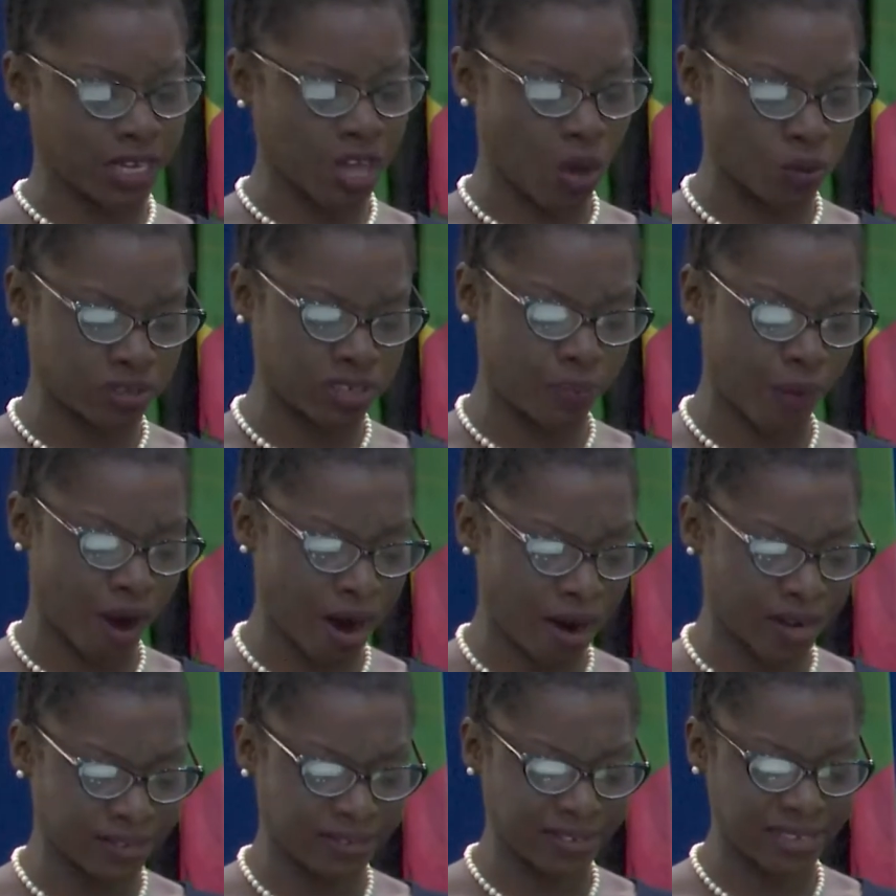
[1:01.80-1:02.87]

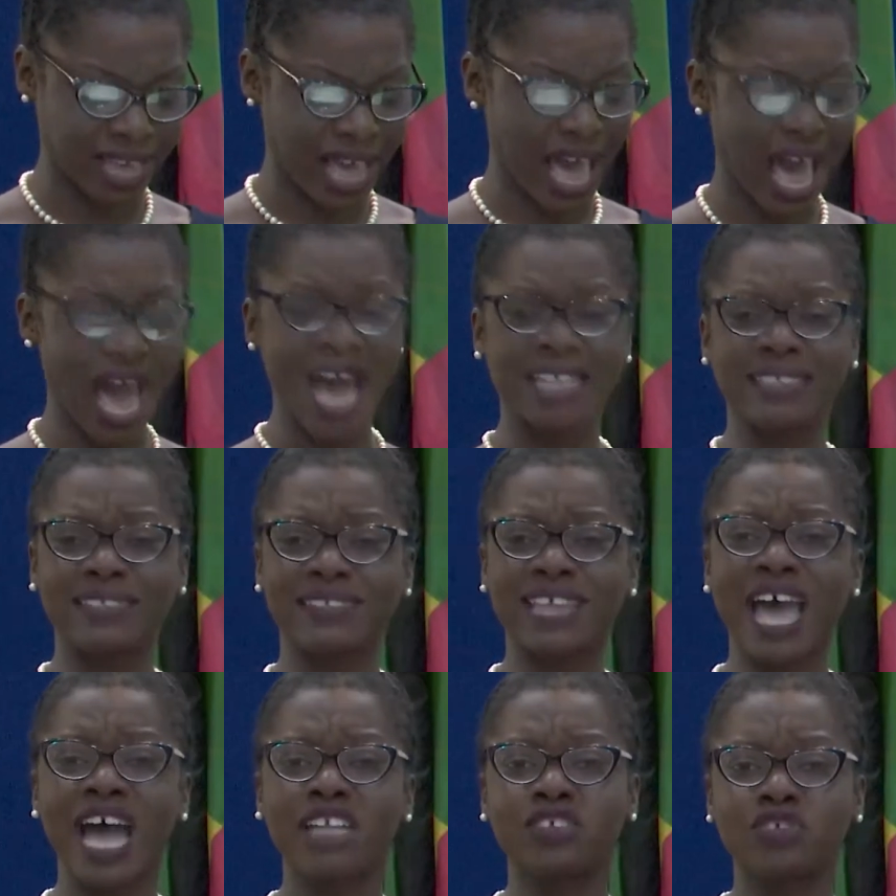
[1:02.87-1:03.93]
counterparts and
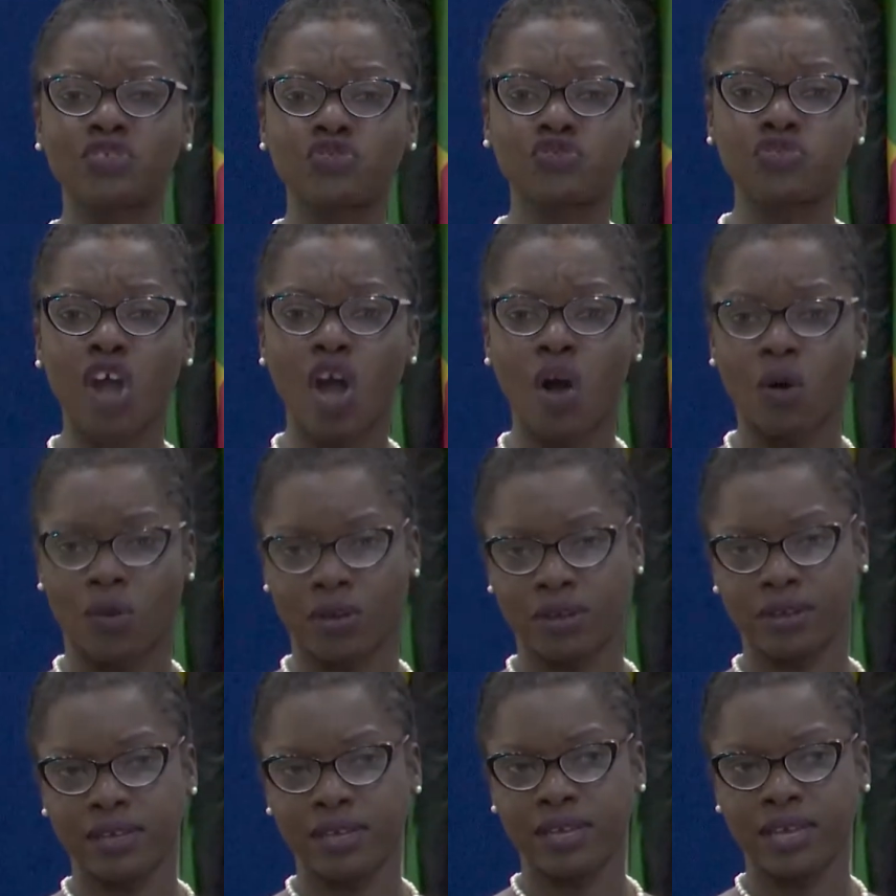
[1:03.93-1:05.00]
stand strong
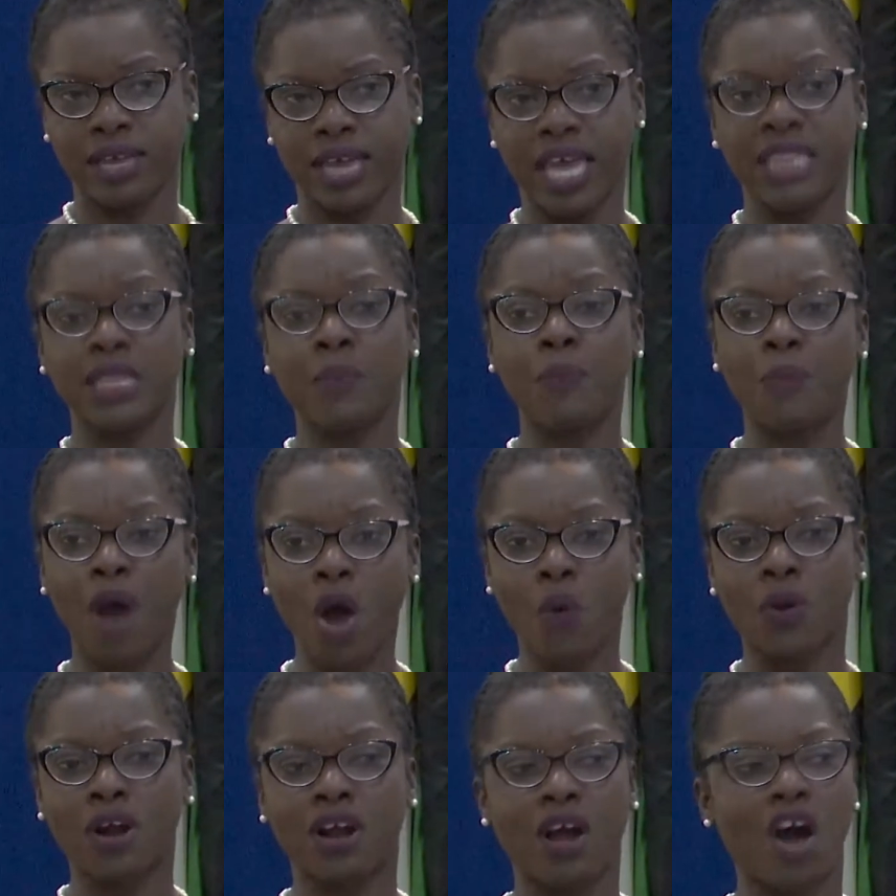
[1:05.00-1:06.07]
in the
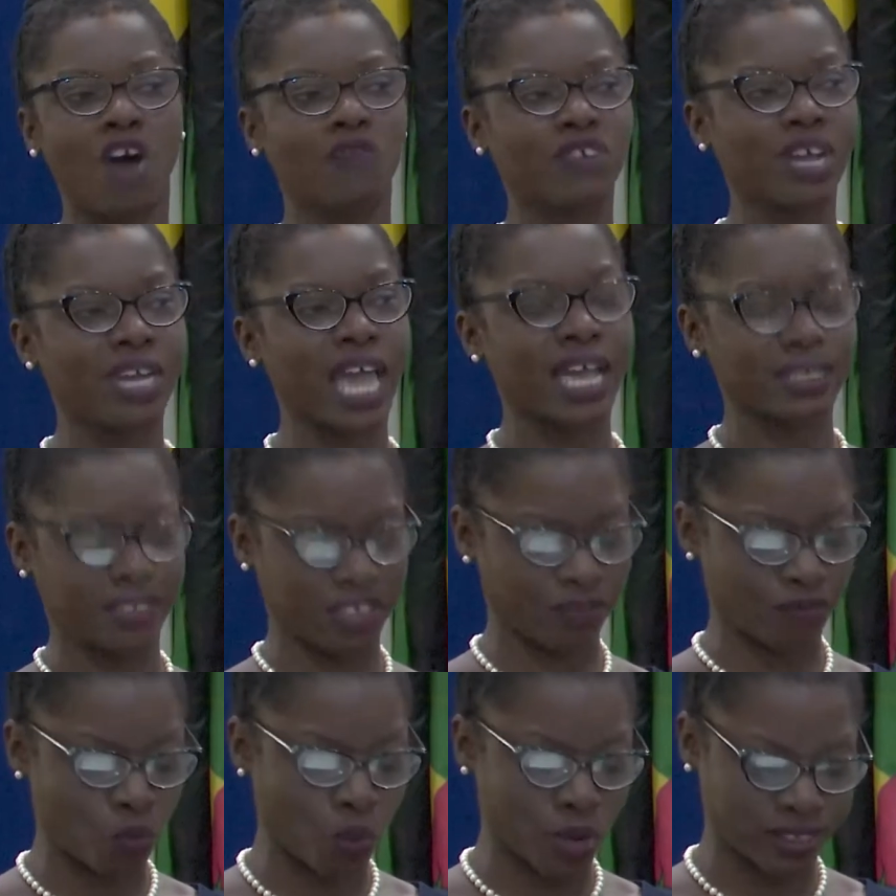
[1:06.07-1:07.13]
power of collective
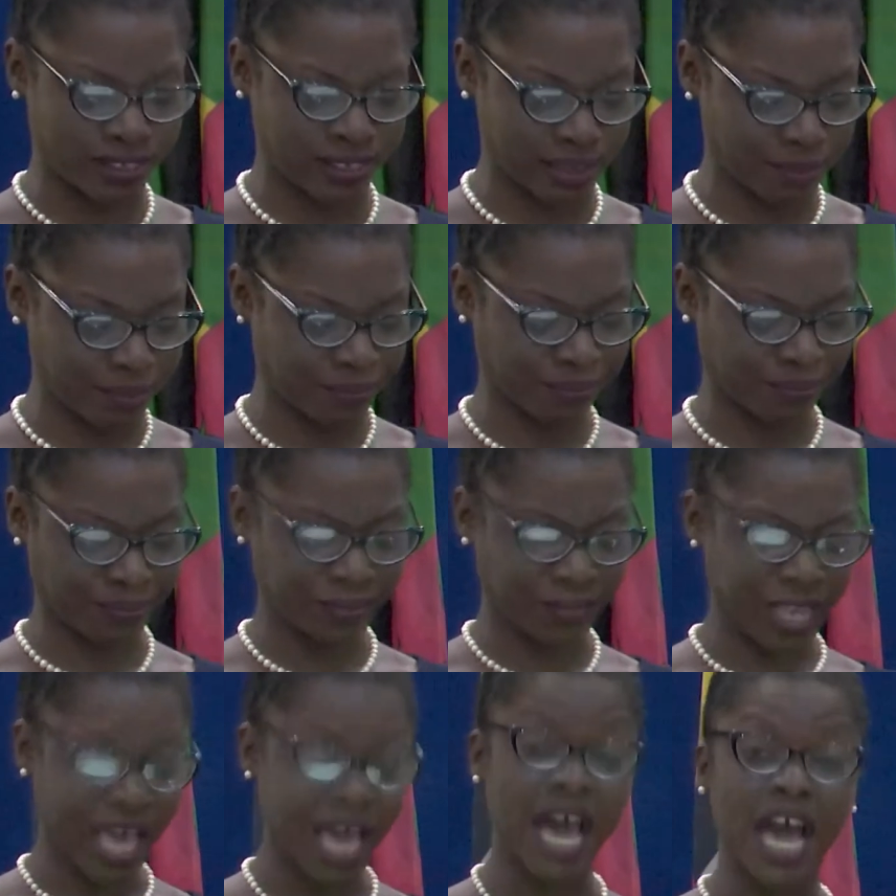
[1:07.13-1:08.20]
wisdom.
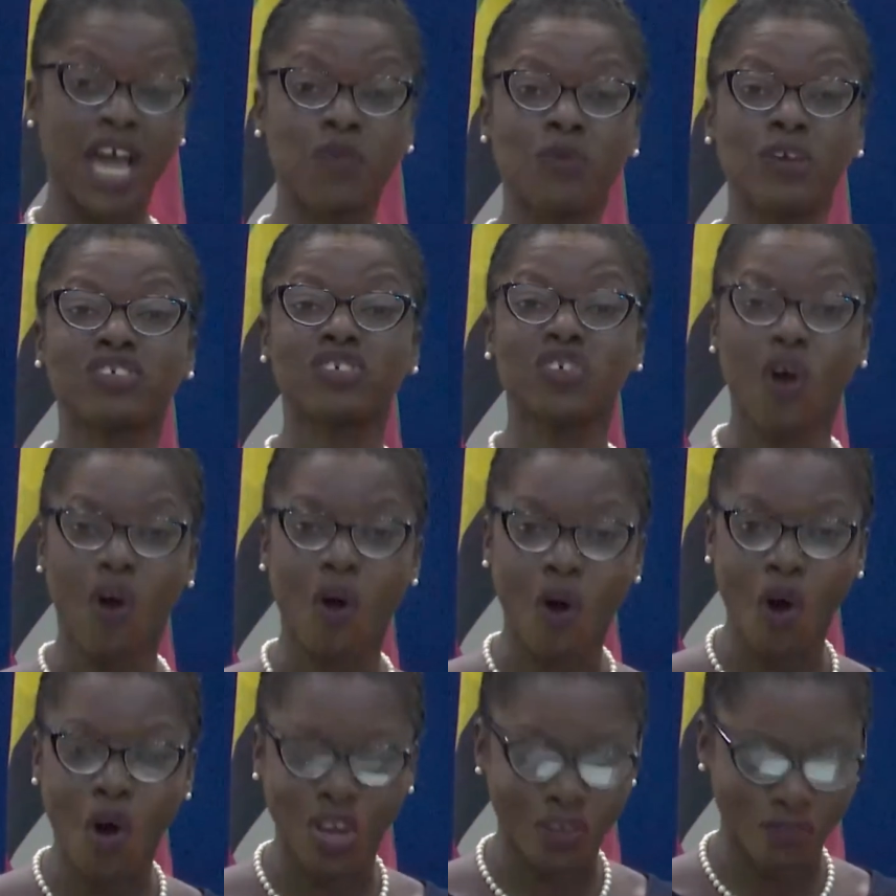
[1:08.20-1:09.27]
I wish
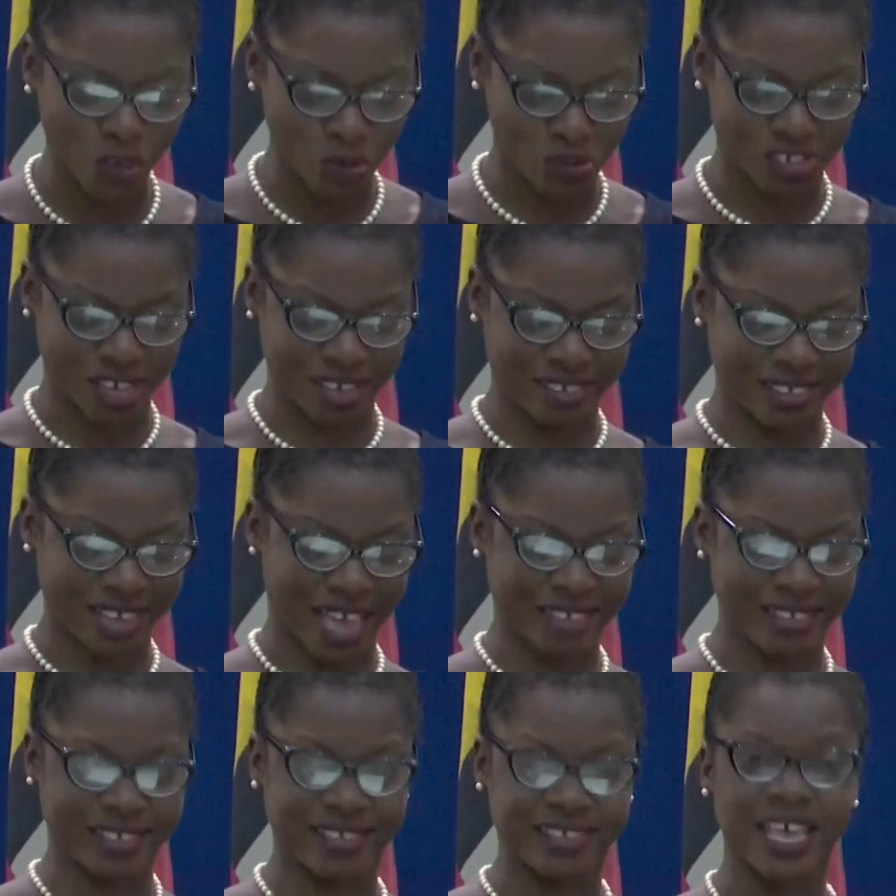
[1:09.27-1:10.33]
all of you
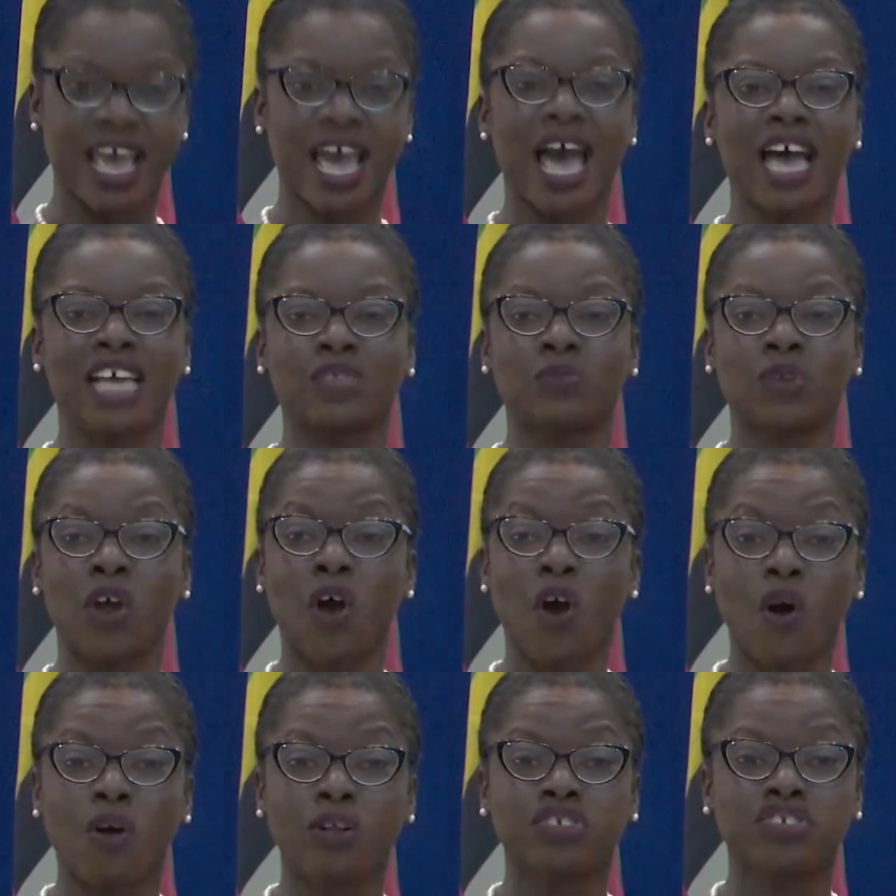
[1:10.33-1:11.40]
success as we
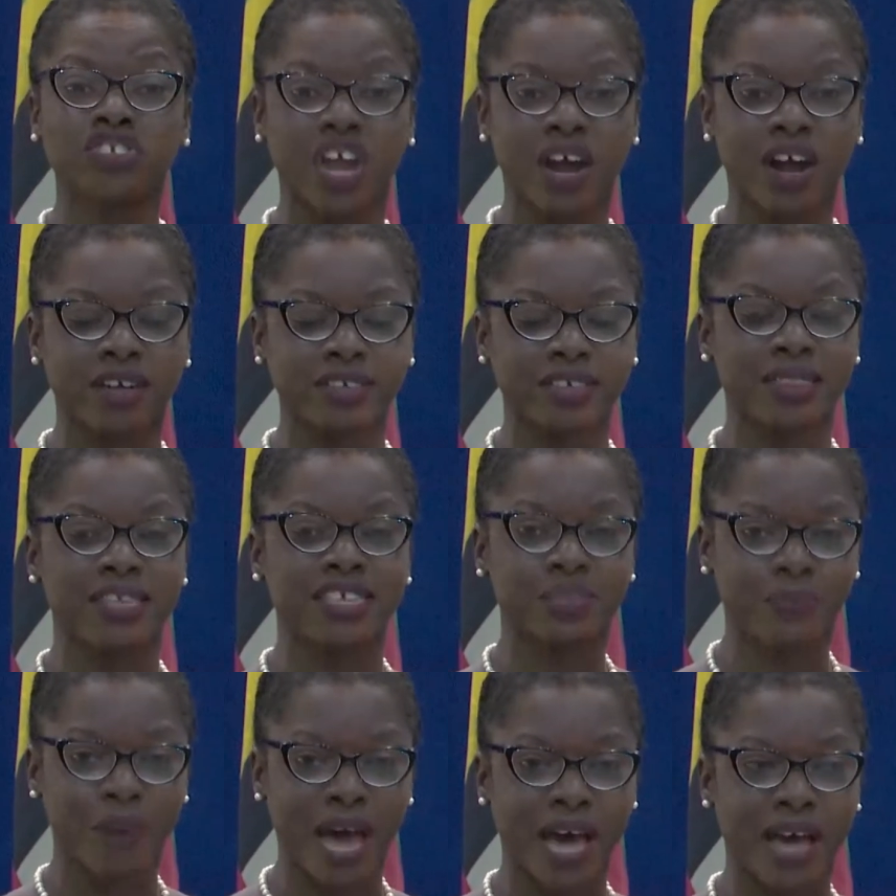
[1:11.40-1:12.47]
all chart this
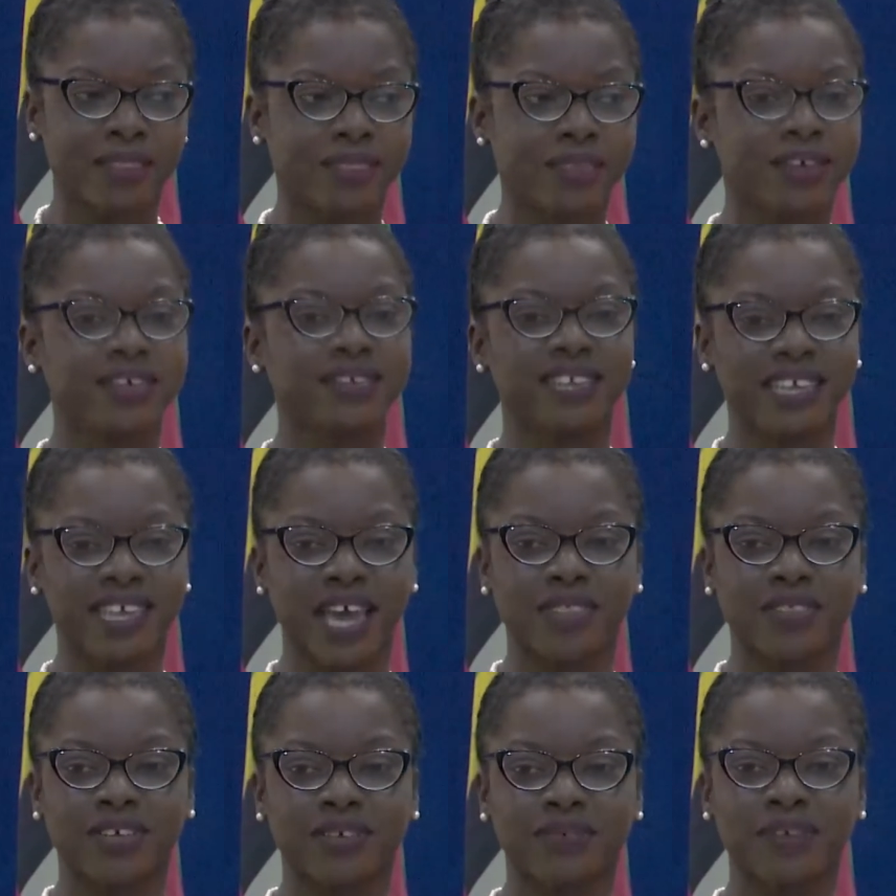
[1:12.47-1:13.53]
path together.